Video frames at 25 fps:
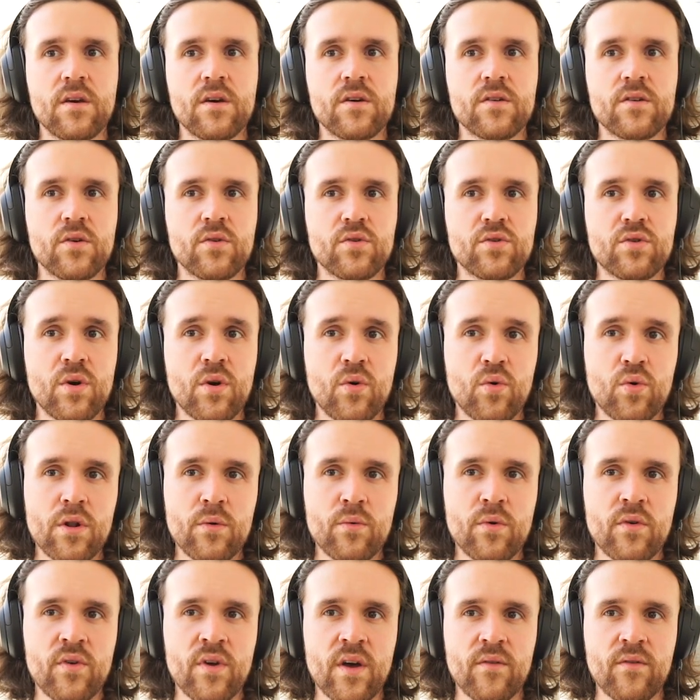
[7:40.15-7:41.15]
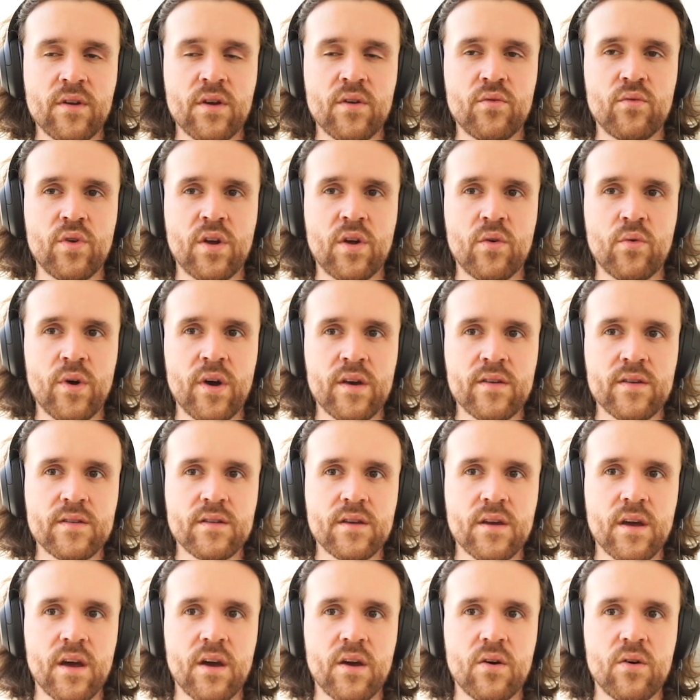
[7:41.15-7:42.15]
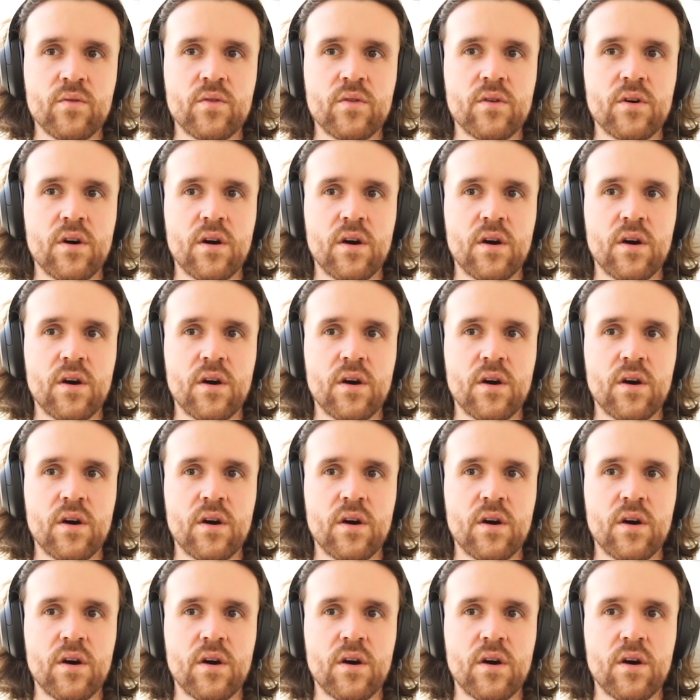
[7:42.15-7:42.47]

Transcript: So in total, we're having a request count